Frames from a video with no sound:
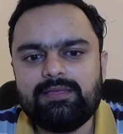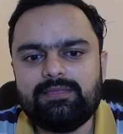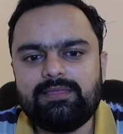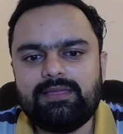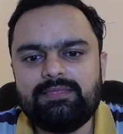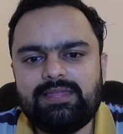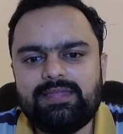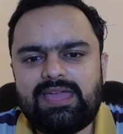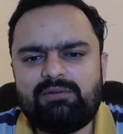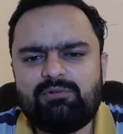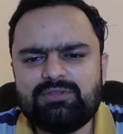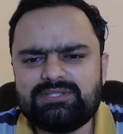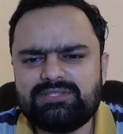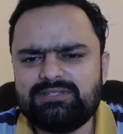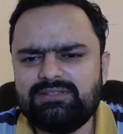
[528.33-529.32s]
And then I
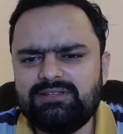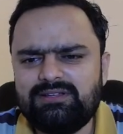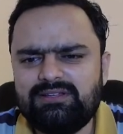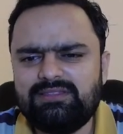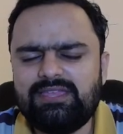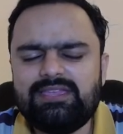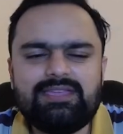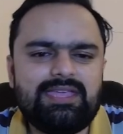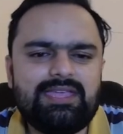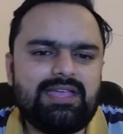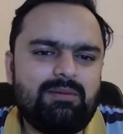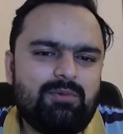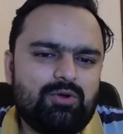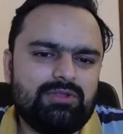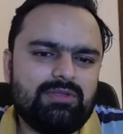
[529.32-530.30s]
was thinking
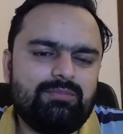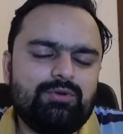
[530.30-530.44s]
about the